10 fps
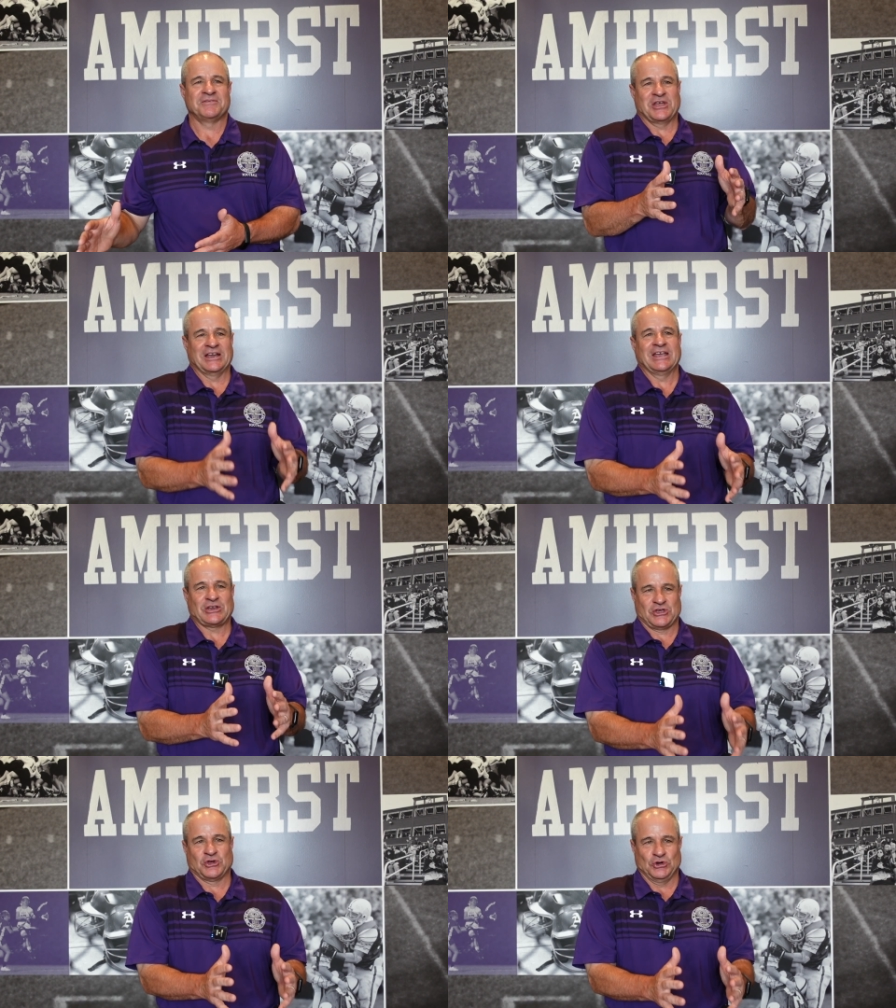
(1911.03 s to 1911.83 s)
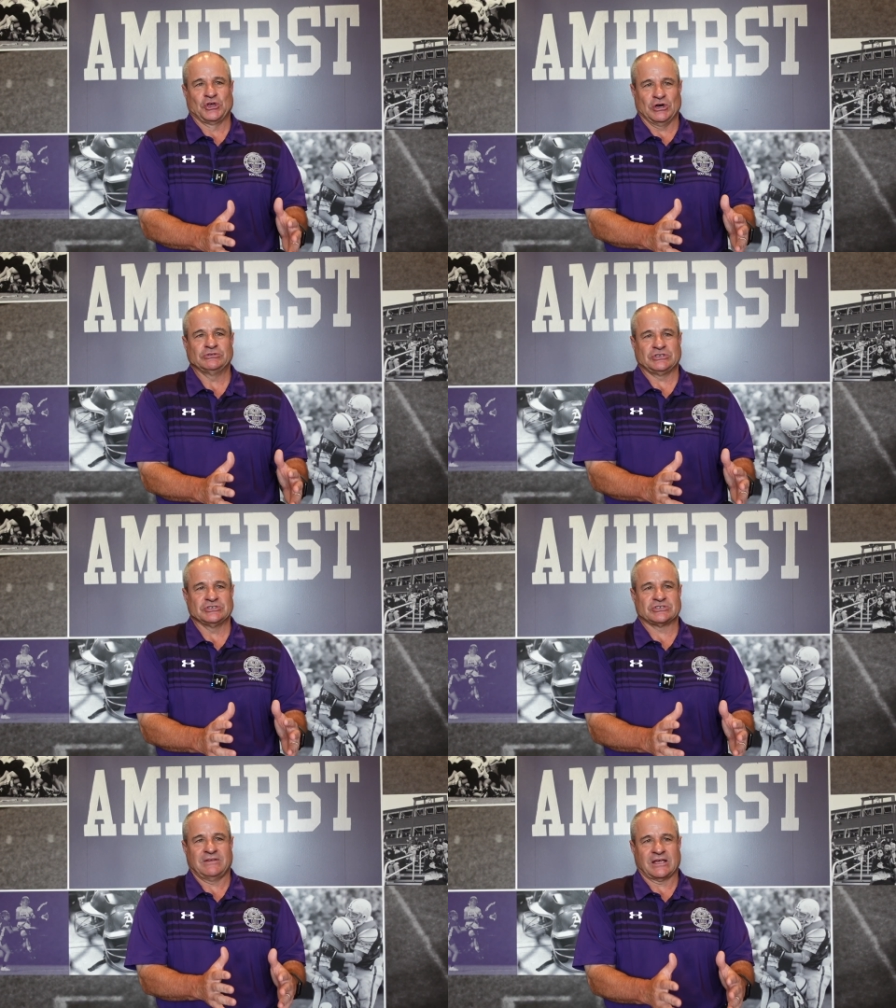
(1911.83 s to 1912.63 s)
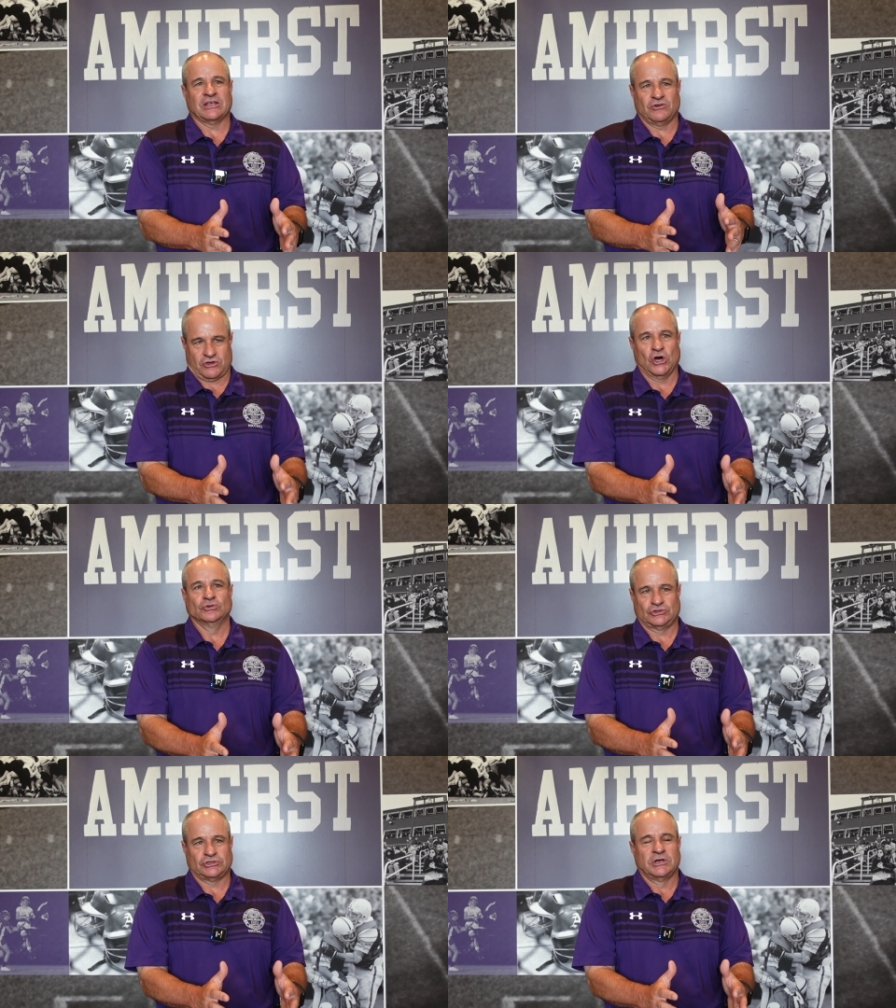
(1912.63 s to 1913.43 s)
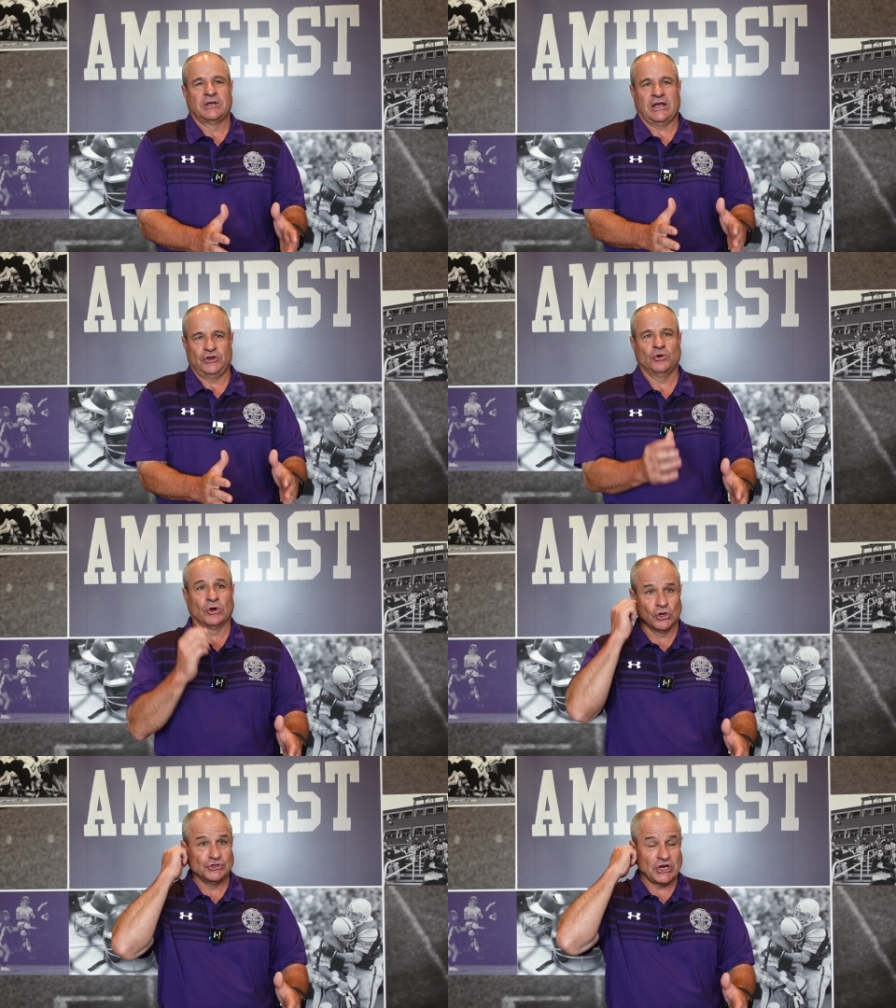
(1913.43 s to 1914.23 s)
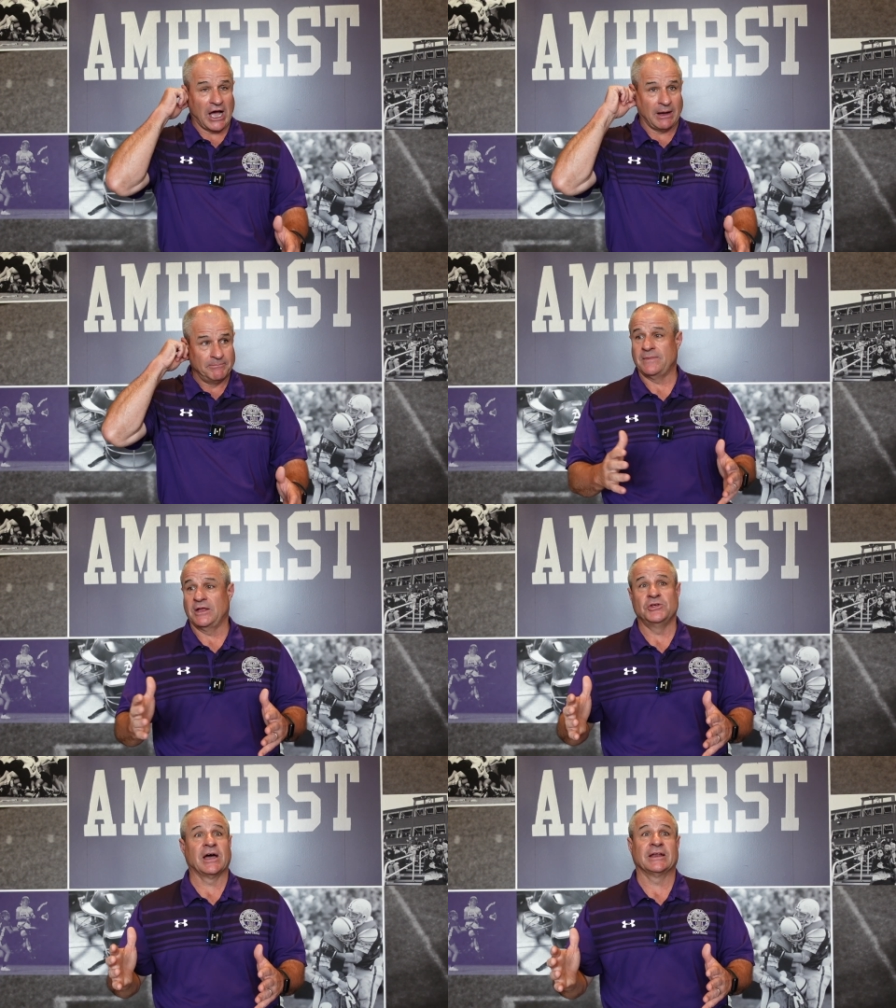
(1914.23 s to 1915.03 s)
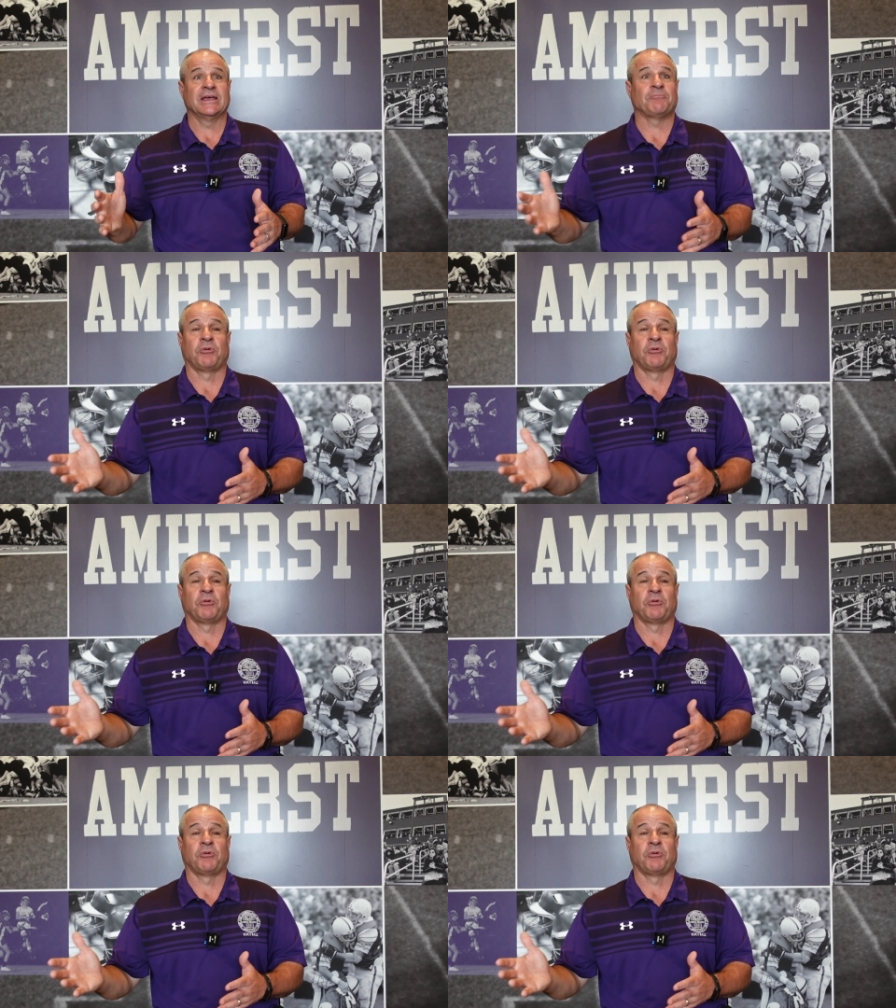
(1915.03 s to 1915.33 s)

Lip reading: You got to get good coaches that can coach and do a good job, and then you got to get